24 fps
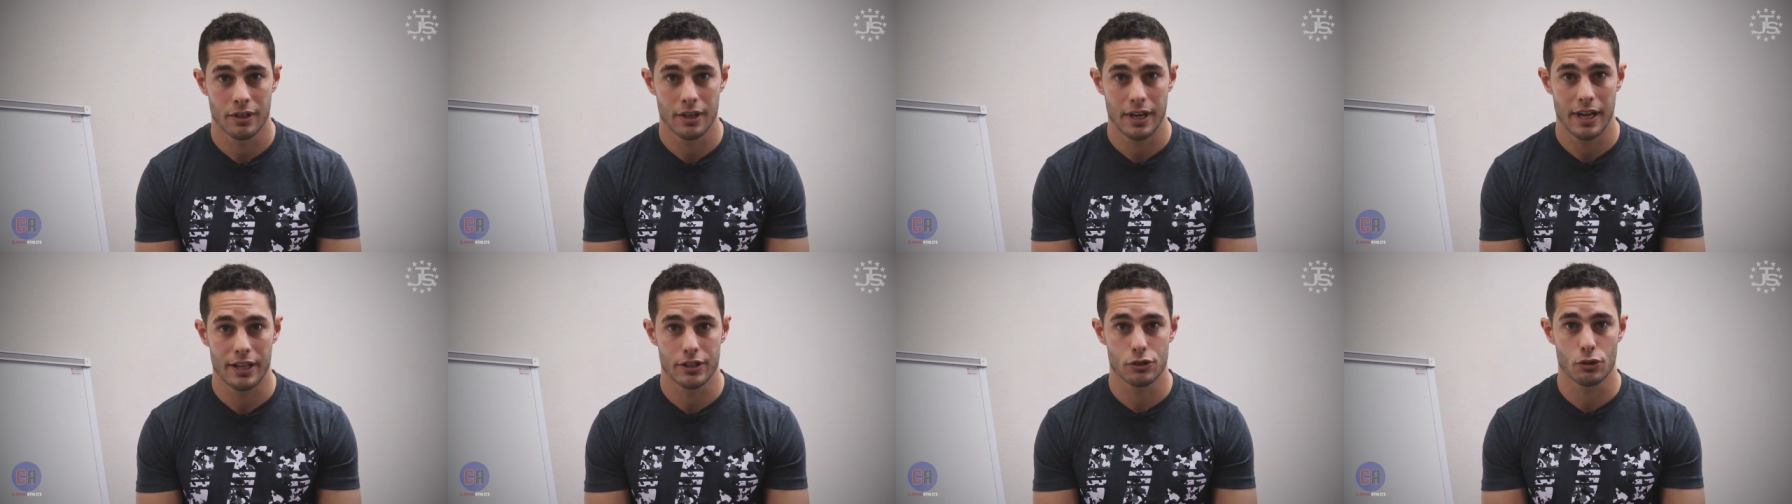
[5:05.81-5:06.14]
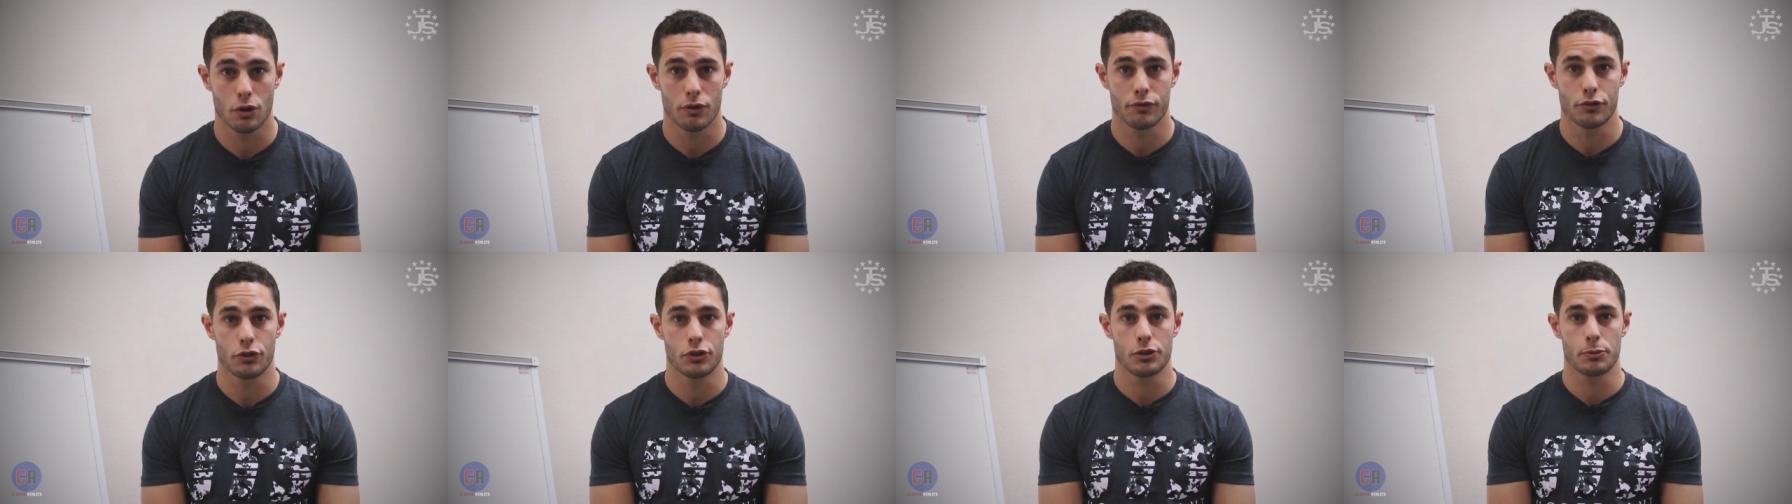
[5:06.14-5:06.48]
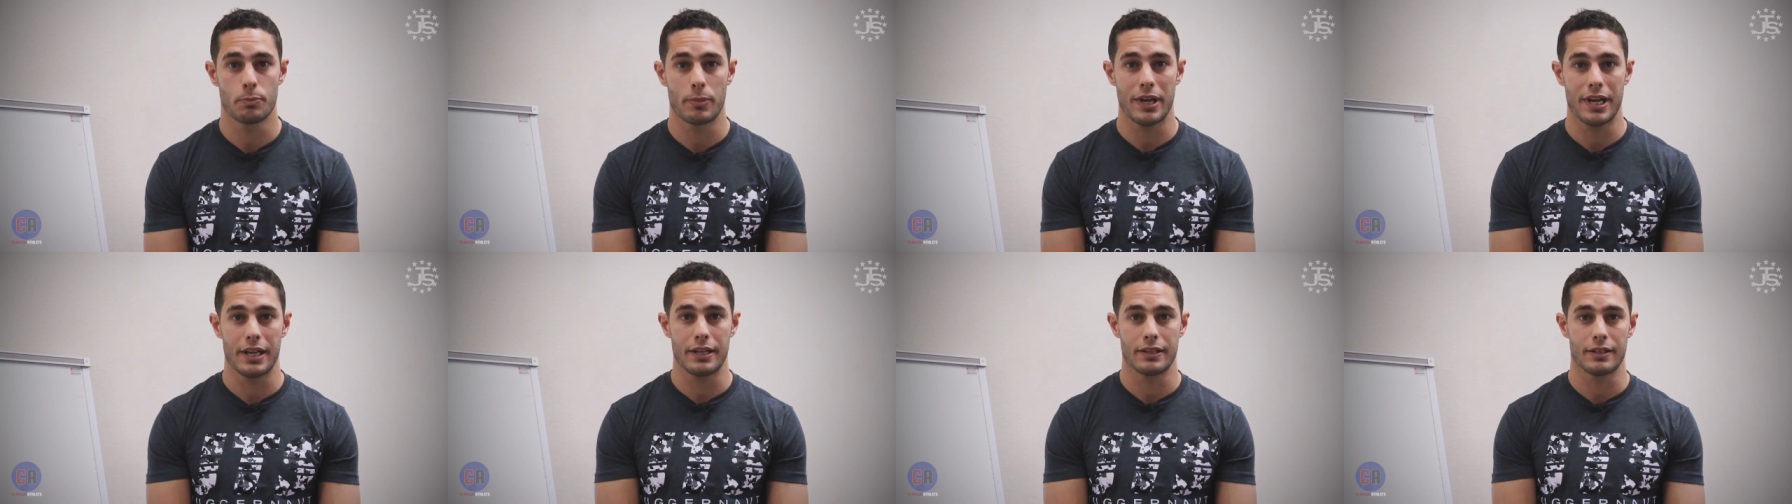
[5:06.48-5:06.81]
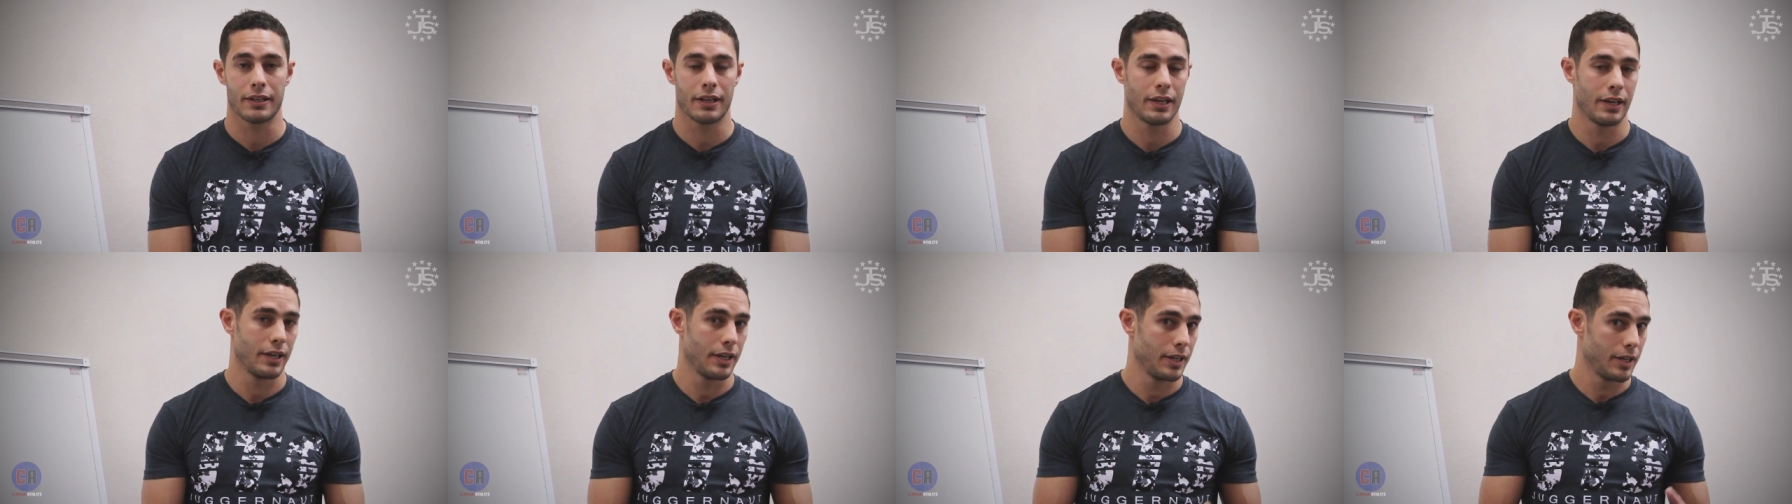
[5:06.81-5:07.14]
And so if you spend
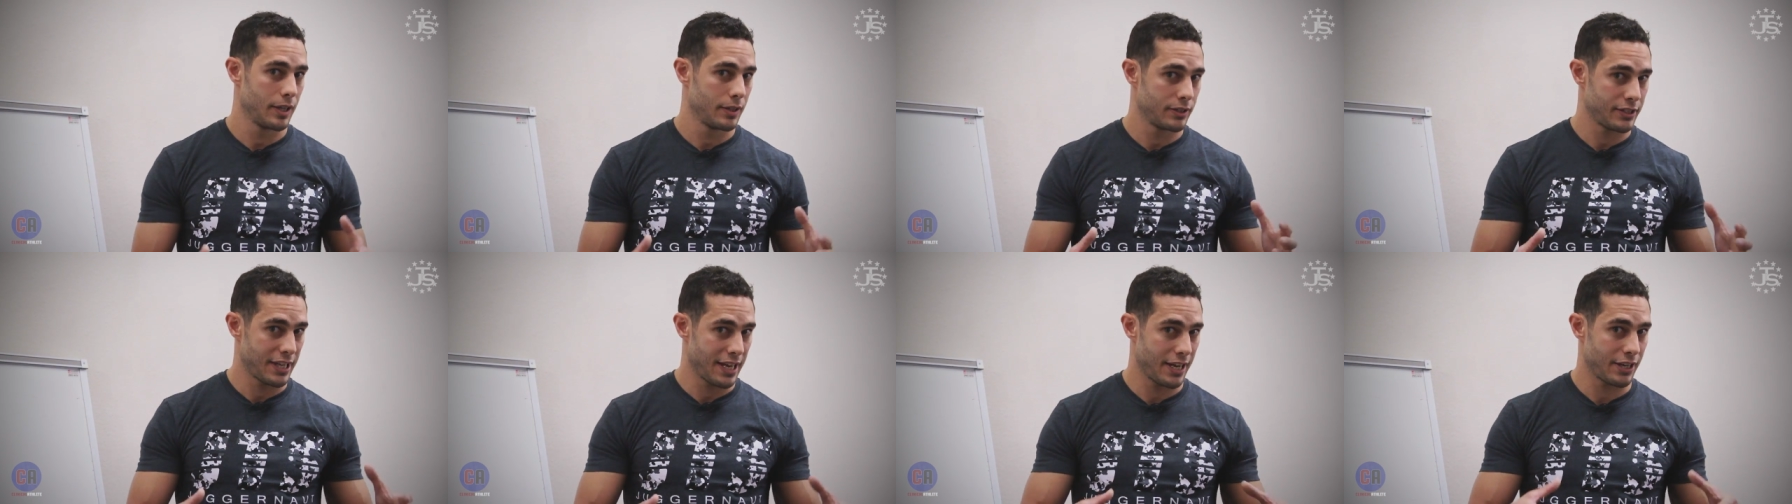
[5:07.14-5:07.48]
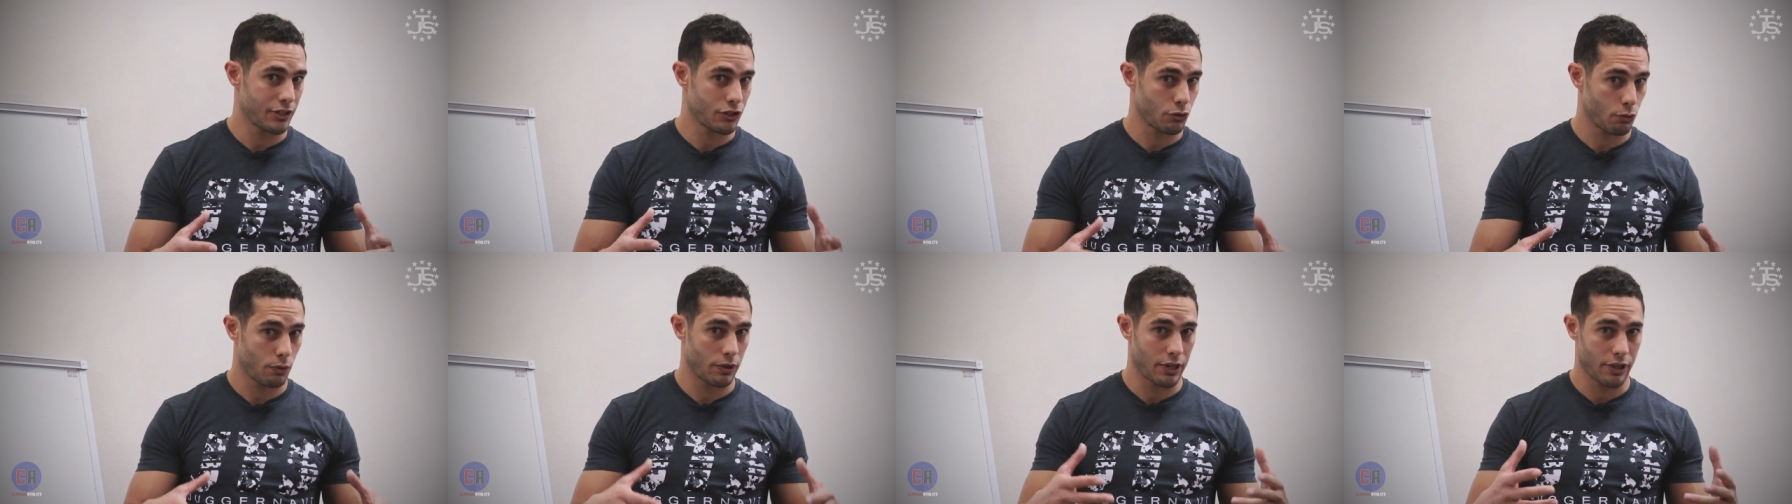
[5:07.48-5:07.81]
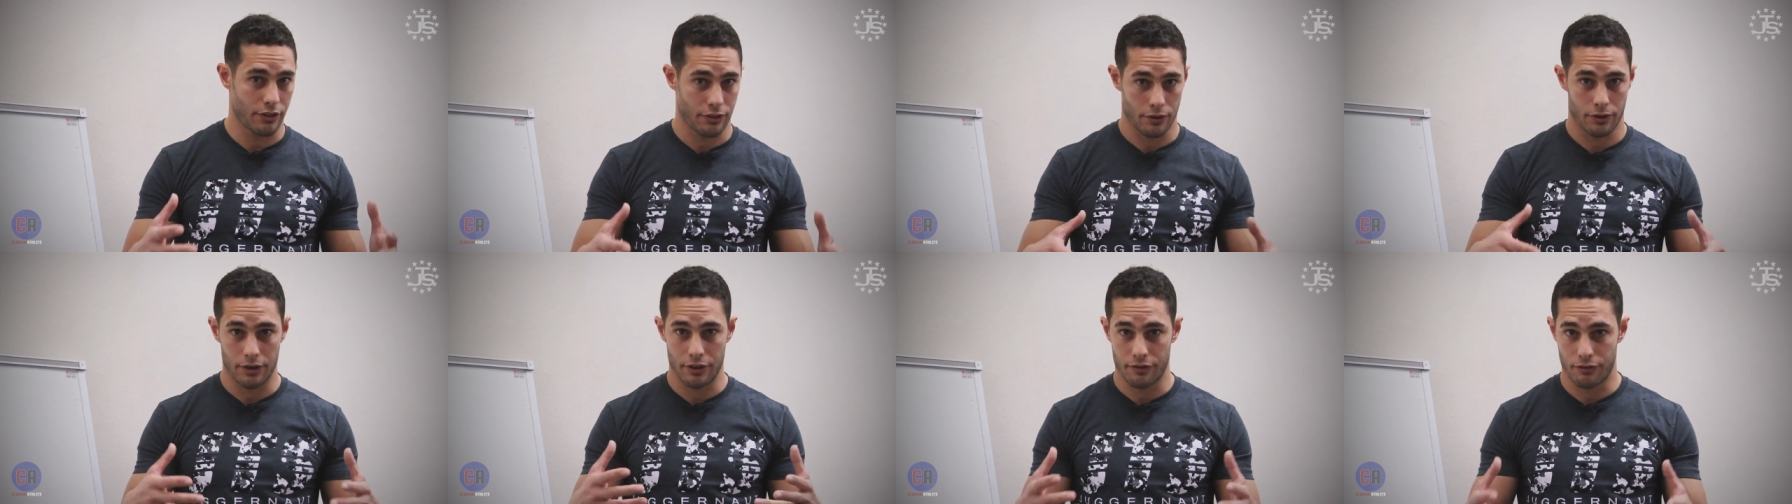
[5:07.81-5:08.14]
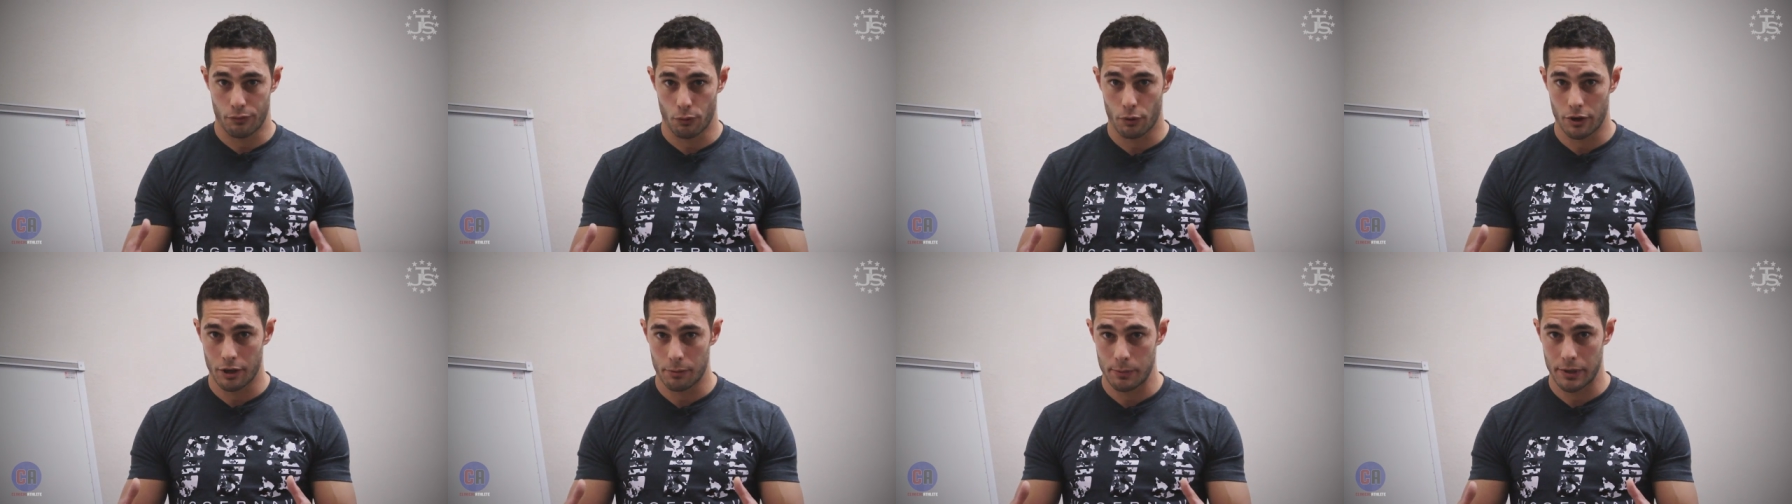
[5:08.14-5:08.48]
10, 20, 30,
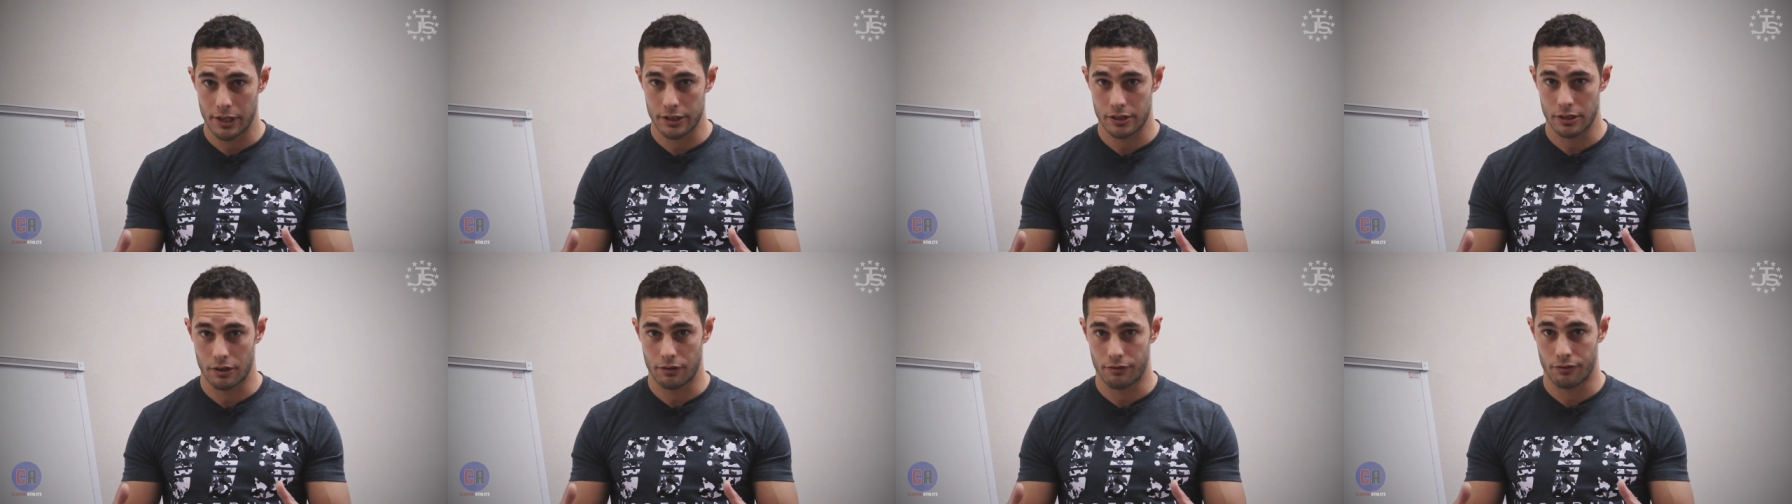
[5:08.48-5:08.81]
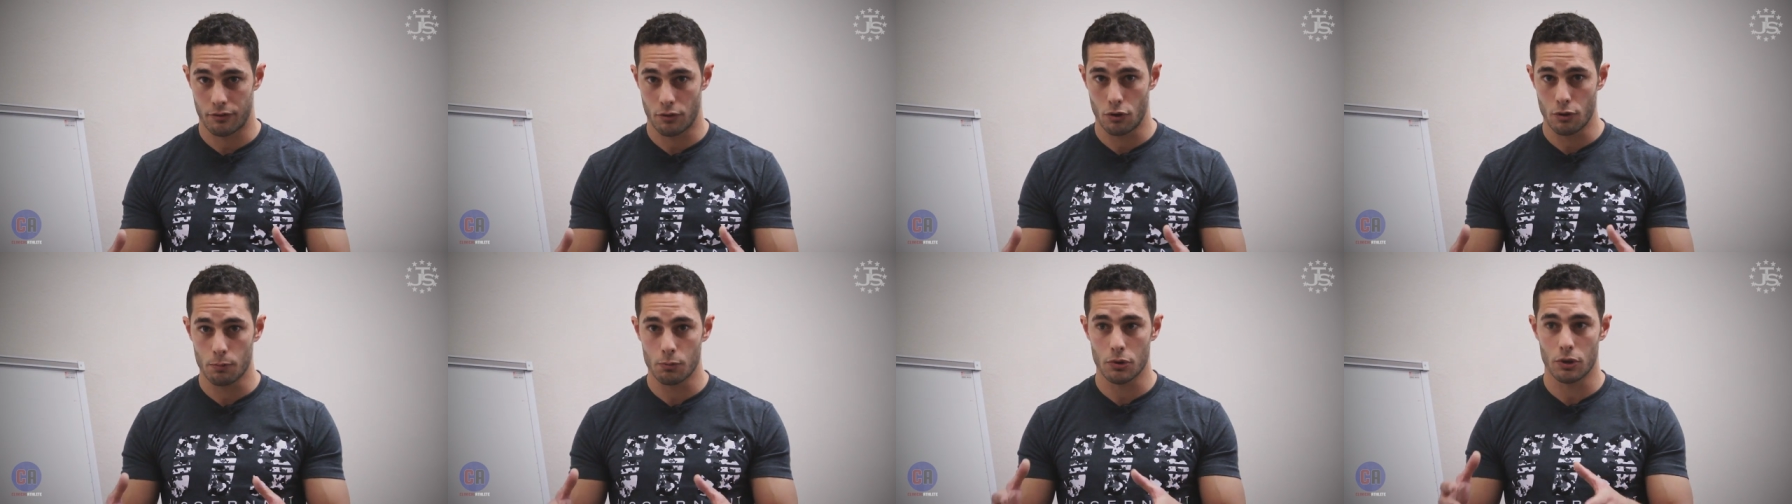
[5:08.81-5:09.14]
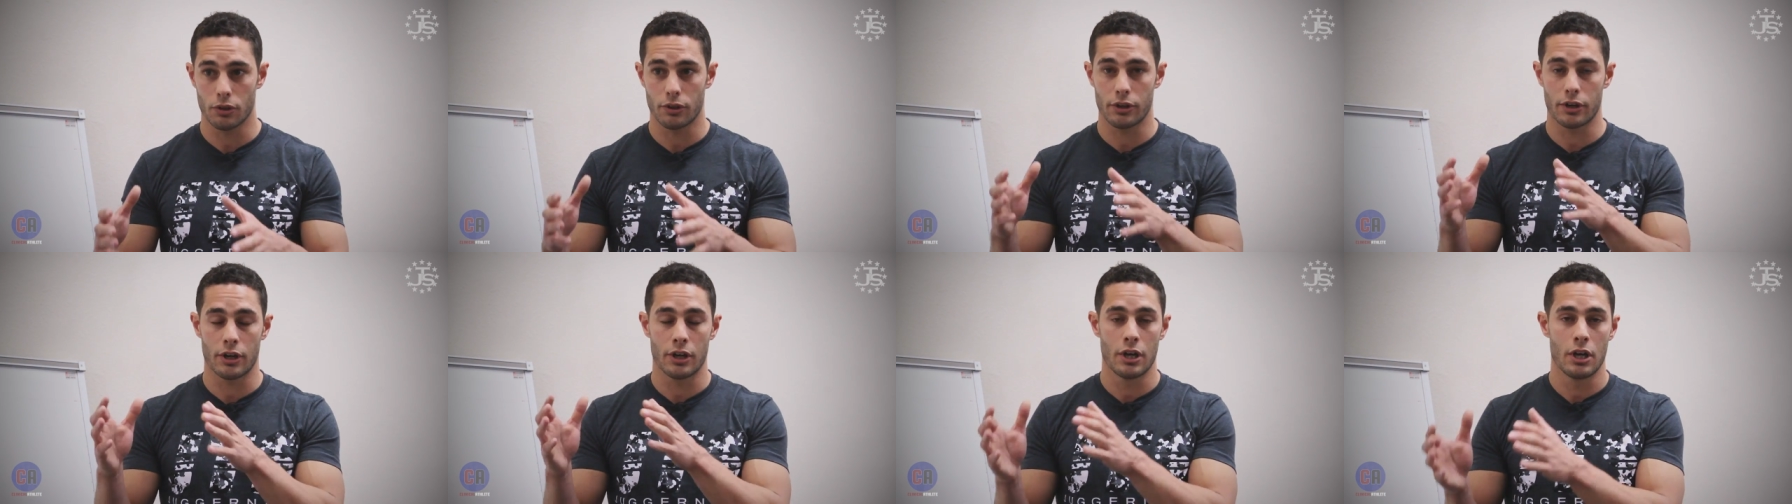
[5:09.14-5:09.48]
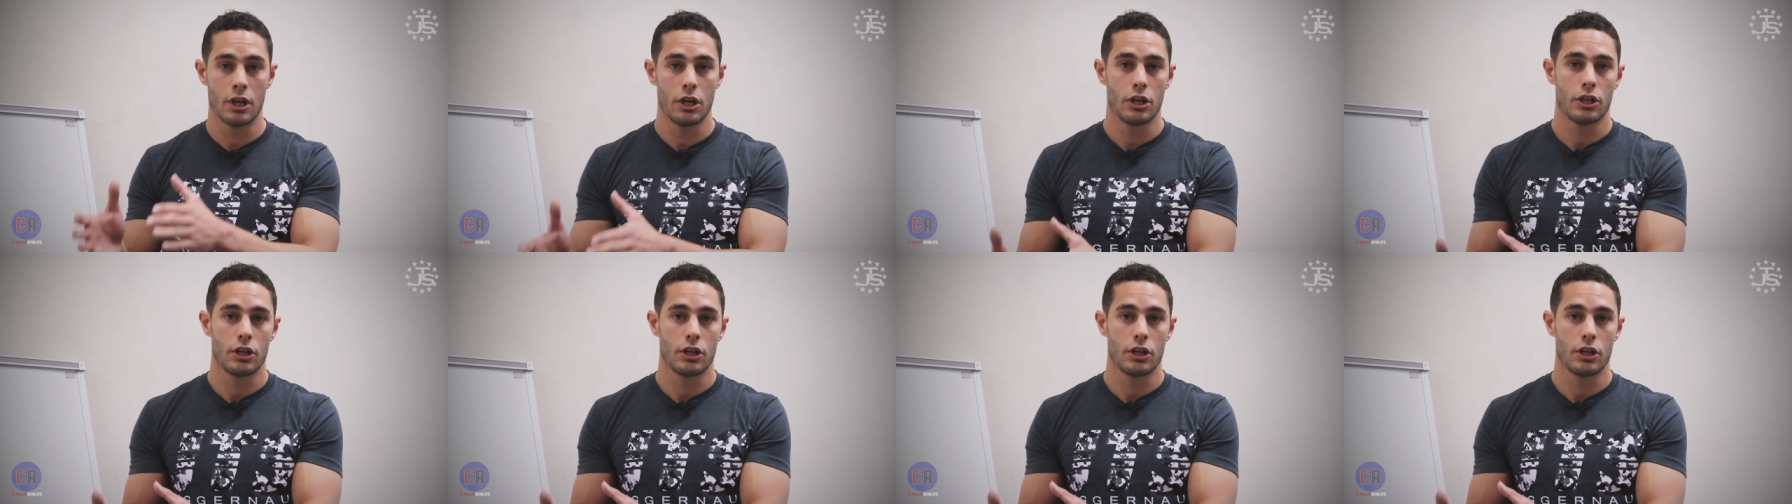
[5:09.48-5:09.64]
40 minutes on a foam roller,